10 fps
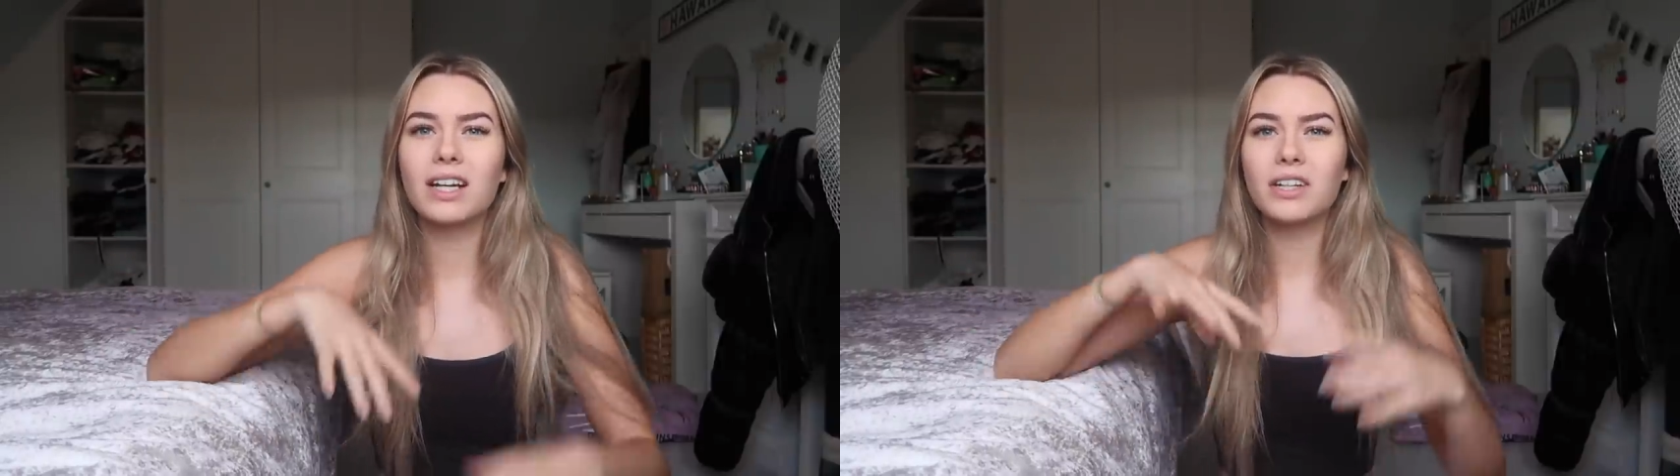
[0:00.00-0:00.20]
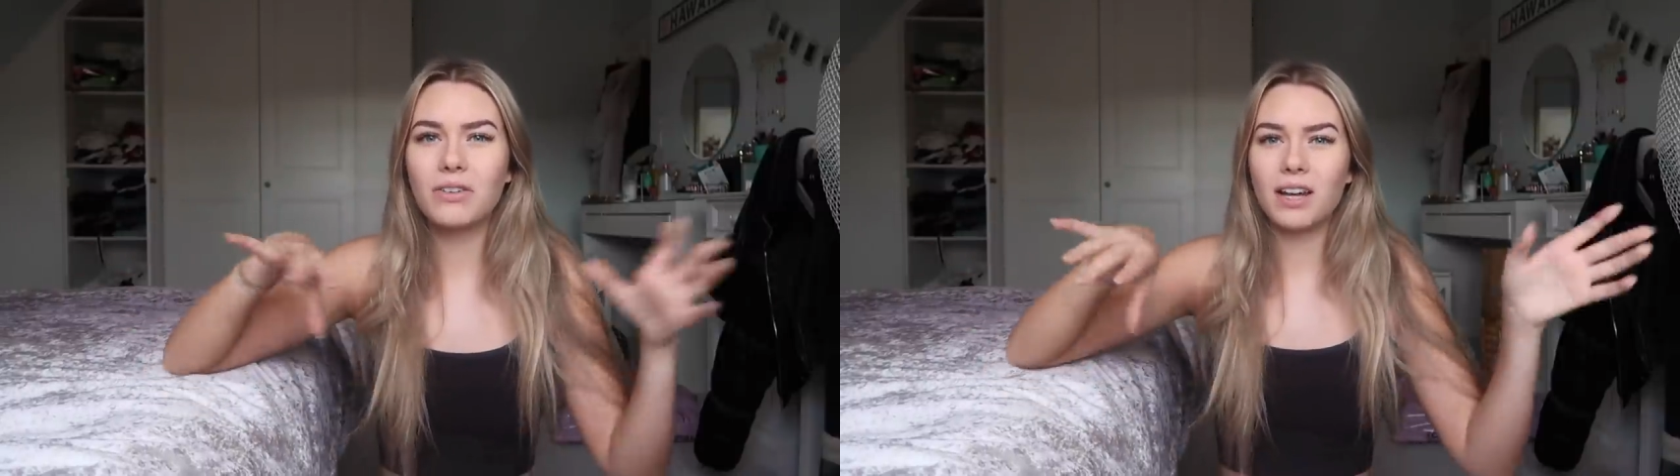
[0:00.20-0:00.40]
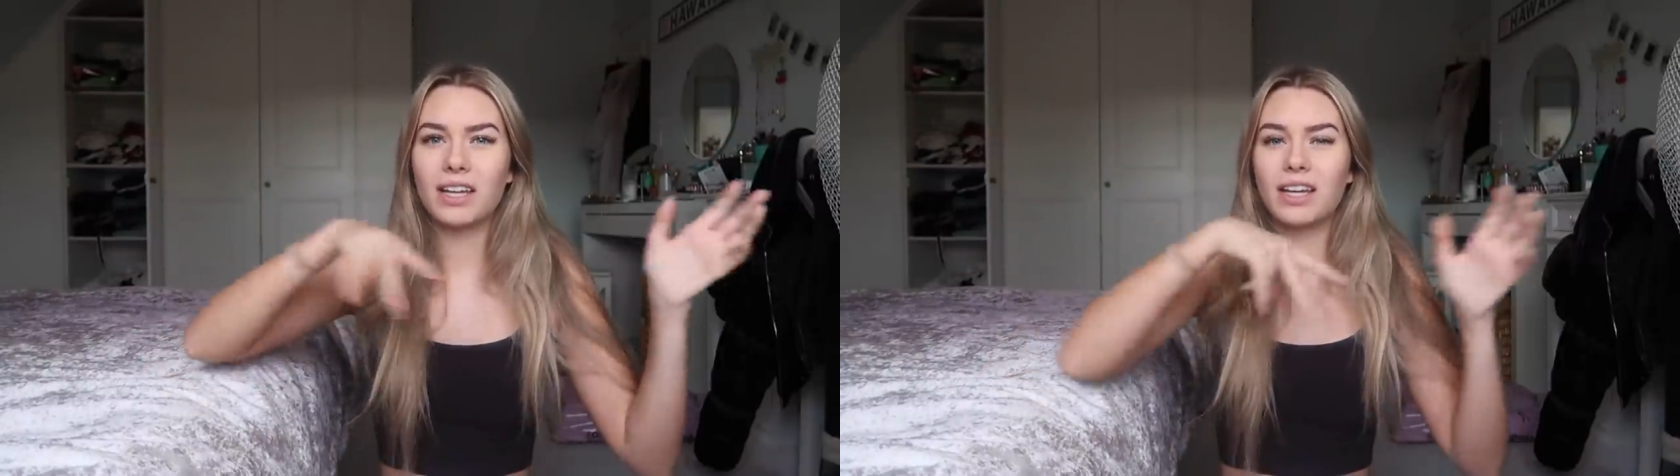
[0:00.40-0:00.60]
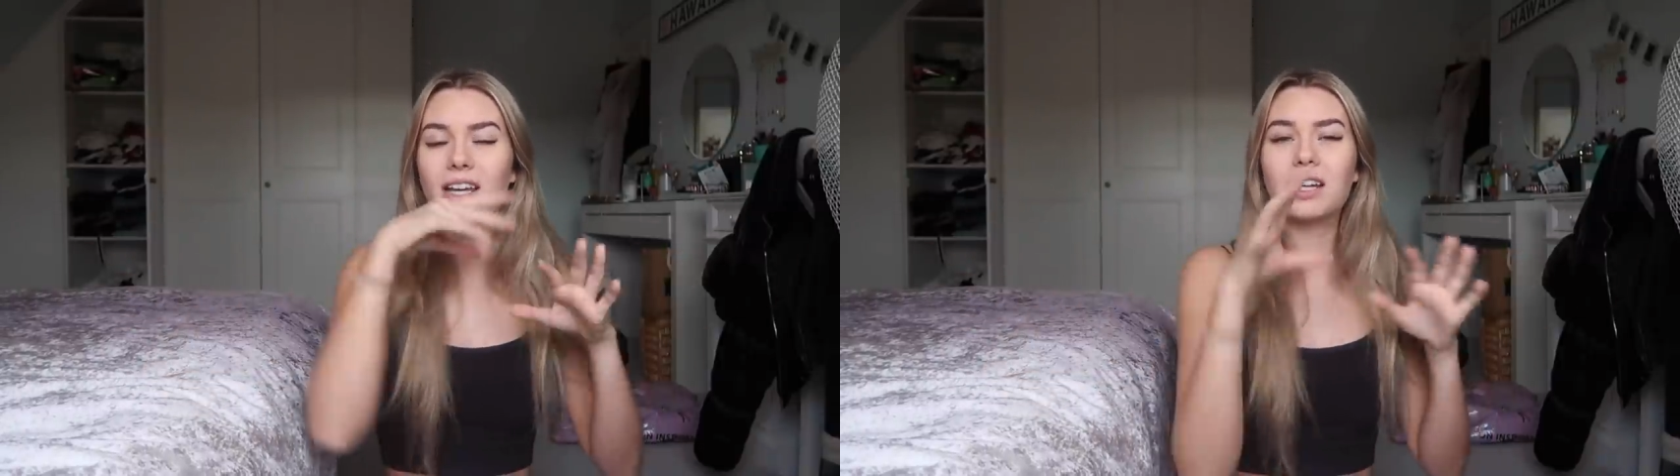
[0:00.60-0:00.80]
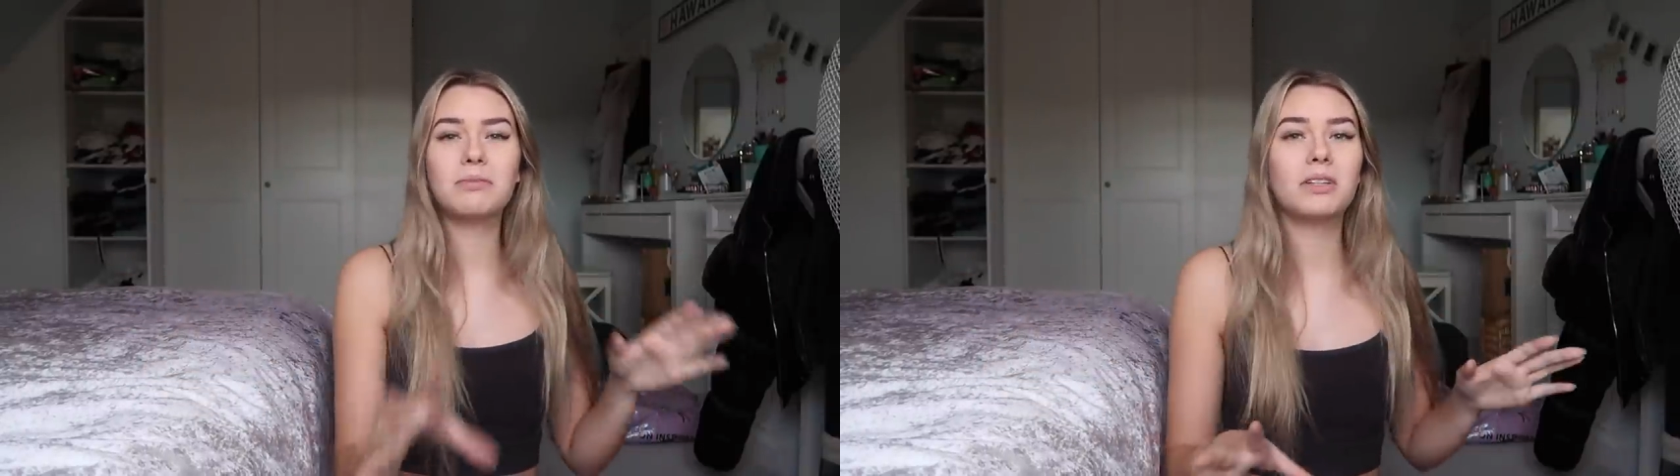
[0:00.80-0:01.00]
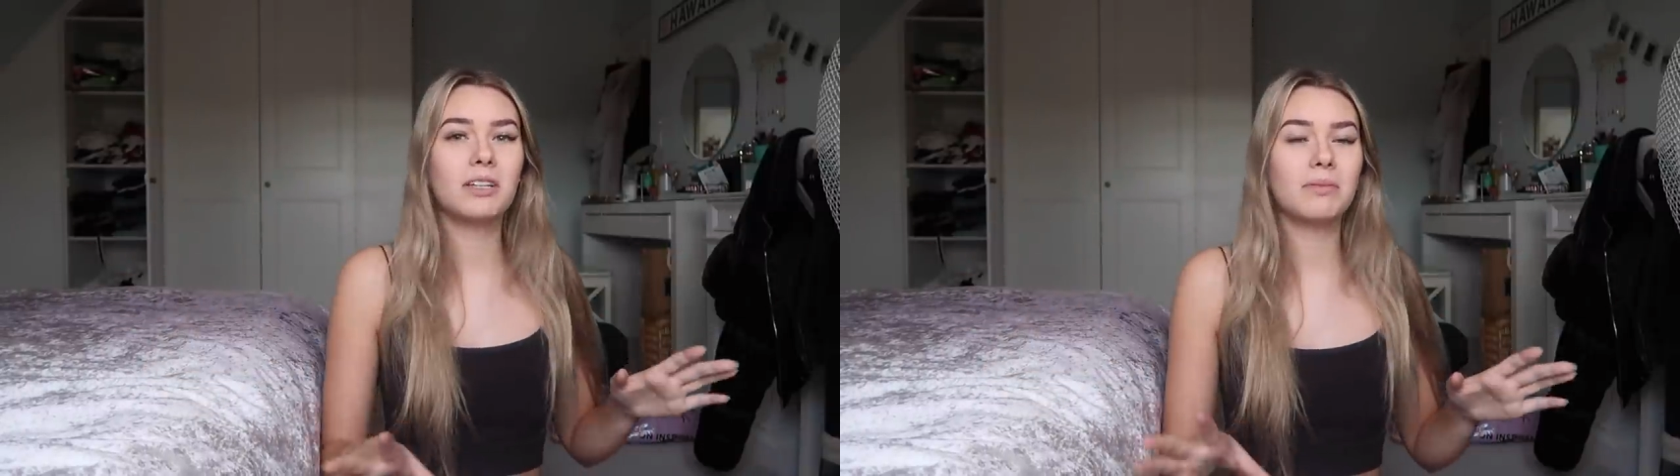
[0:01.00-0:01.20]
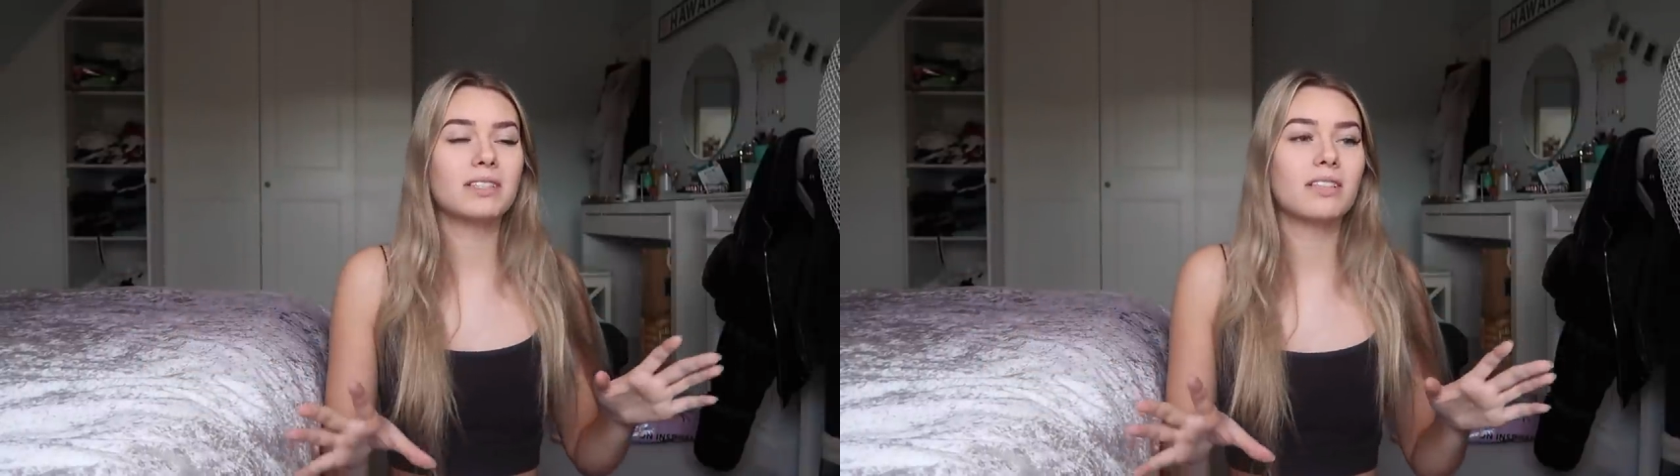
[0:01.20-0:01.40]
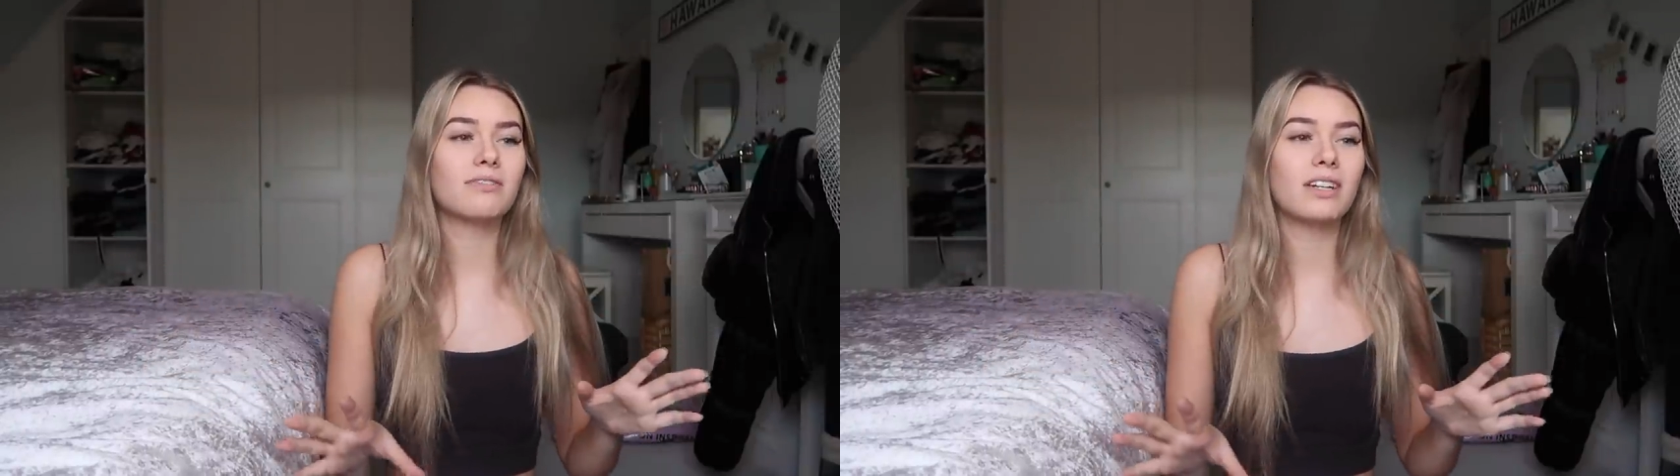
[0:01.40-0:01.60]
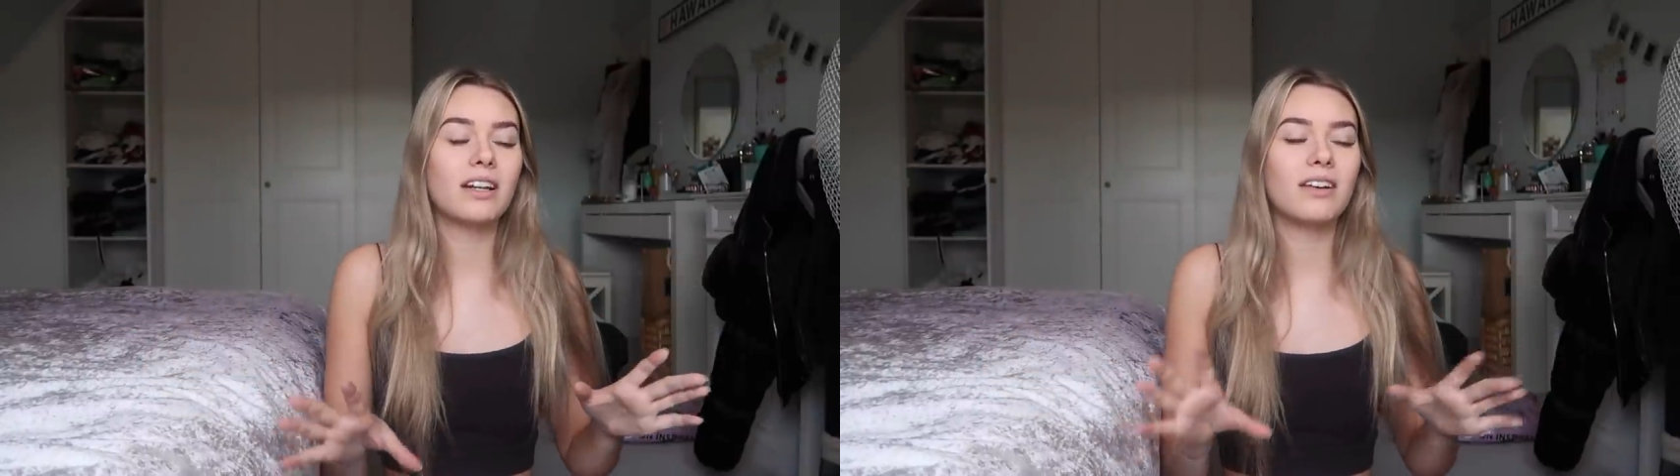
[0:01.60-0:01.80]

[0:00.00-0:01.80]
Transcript: I don't like it. Like, I'm looking at myself right